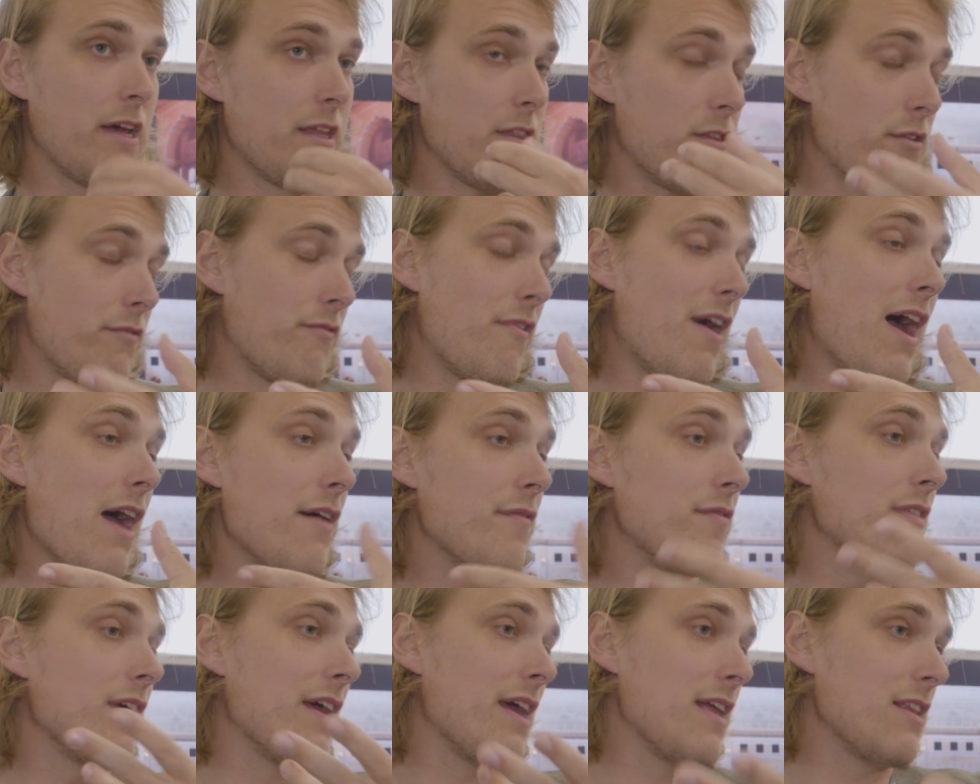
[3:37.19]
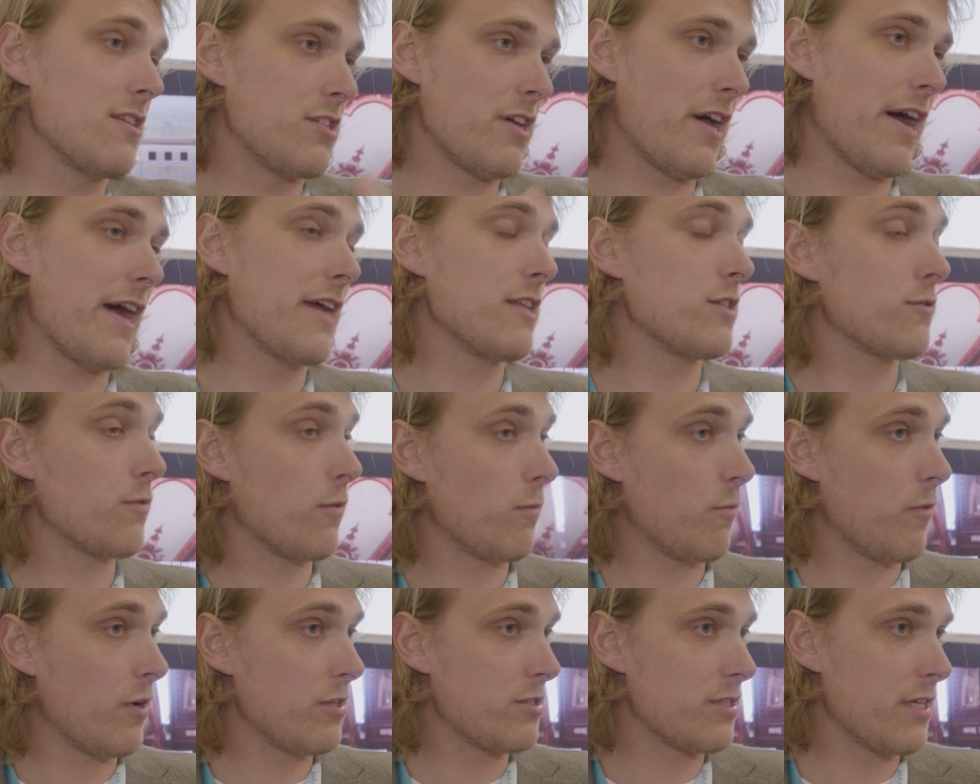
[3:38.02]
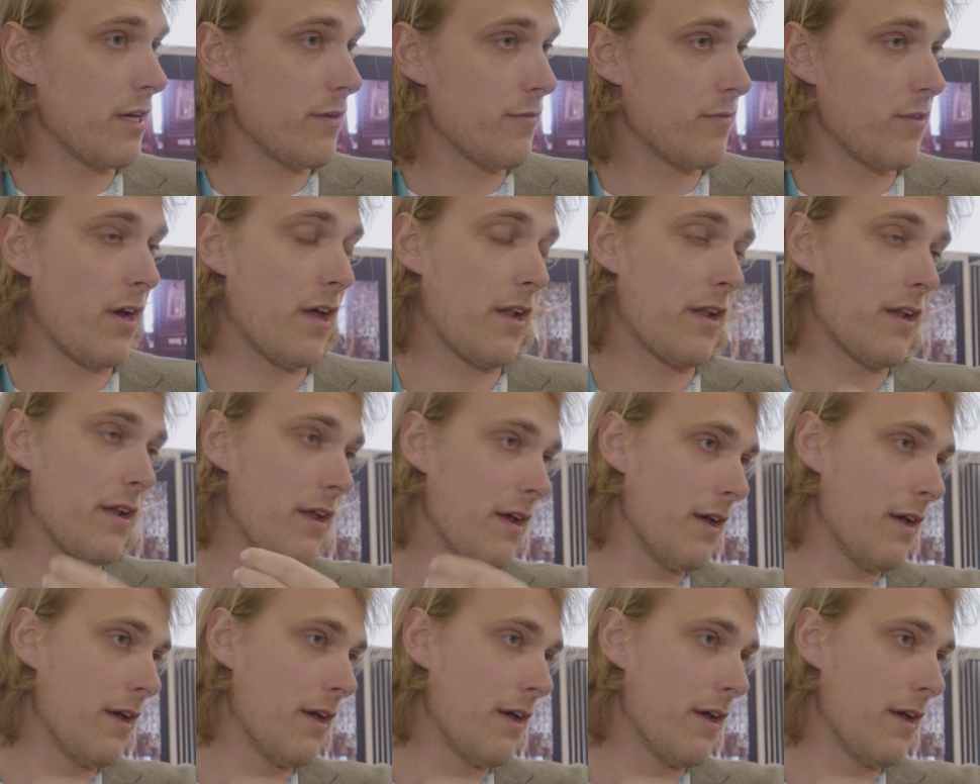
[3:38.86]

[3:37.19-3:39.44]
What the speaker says: derive the insights from what you have done